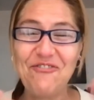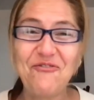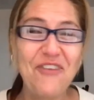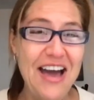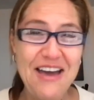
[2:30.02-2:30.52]

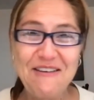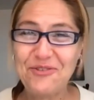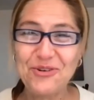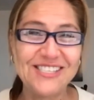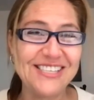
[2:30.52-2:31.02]
five
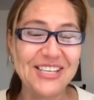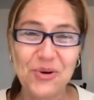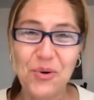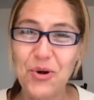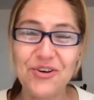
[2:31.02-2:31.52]
or six
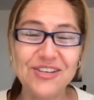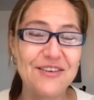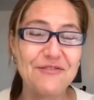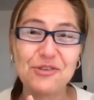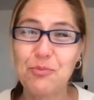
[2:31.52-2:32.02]
orders
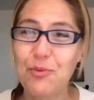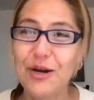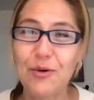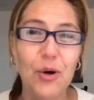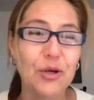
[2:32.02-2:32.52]
of
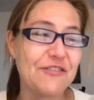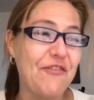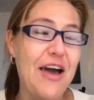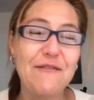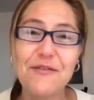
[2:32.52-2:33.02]
spring rolls,
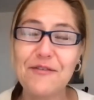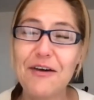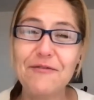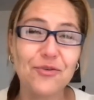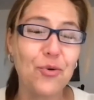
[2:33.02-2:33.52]
five
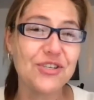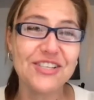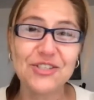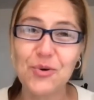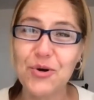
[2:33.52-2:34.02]
of or
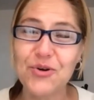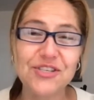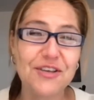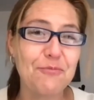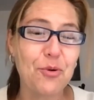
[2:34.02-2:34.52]
six orders
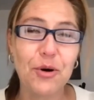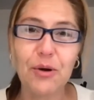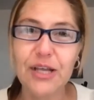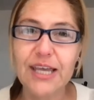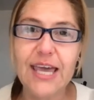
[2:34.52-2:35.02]
of pork
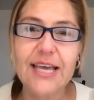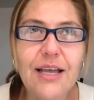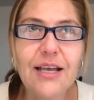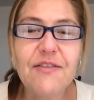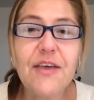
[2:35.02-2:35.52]
rolling cakes.
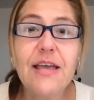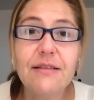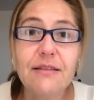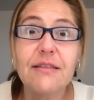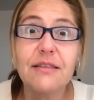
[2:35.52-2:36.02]

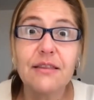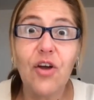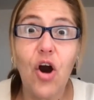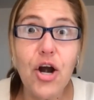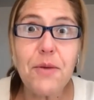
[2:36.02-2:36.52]
They're
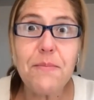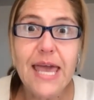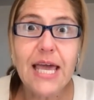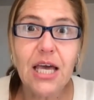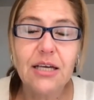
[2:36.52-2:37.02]
hard to
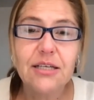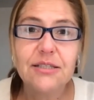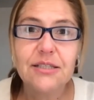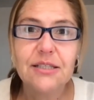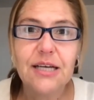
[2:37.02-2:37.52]
make,
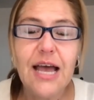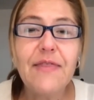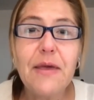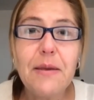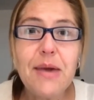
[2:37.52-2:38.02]
and
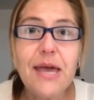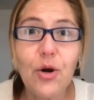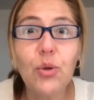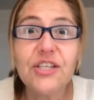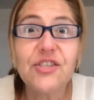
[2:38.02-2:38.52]
they made
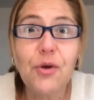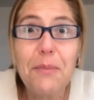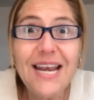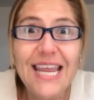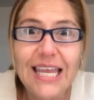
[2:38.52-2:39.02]
only so
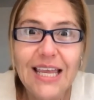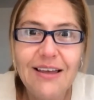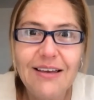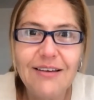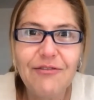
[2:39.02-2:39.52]
many
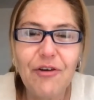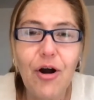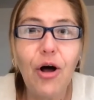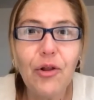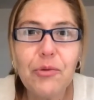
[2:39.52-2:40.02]
for
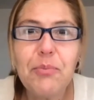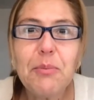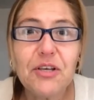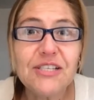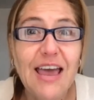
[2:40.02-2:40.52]
all the people
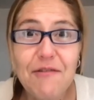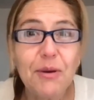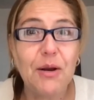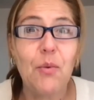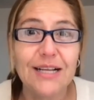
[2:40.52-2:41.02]
because
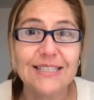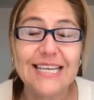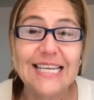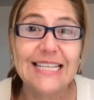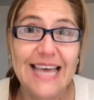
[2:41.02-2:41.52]
everybody wanted to
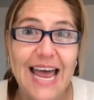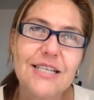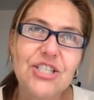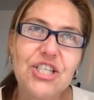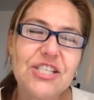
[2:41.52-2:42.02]
eat that.
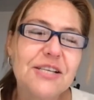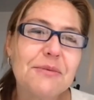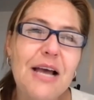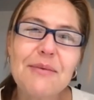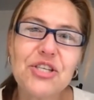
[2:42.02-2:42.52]

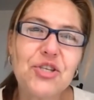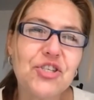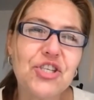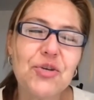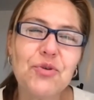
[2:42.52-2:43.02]
Sometimes
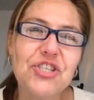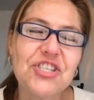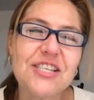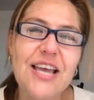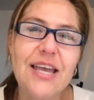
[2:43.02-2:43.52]
she would
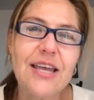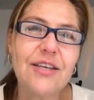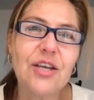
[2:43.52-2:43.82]
just say,